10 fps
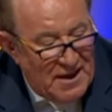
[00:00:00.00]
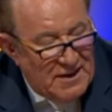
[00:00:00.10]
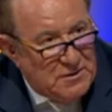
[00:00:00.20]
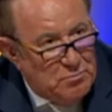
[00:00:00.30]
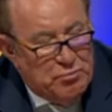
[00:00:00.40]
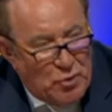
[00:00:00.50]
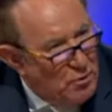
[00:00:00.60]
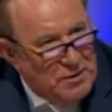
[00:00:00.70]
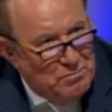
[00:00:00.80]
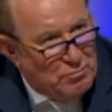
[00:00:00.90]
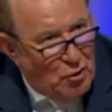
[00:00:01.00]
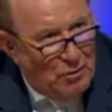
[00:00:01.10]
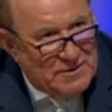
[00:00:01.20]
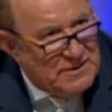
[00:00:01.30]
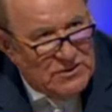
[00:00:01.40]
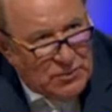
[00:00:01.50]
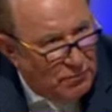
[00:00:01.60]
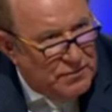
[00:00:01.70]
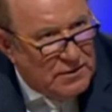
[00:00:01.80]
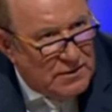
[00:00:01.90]
It's a broken promise us it's
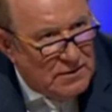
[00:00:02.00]
over.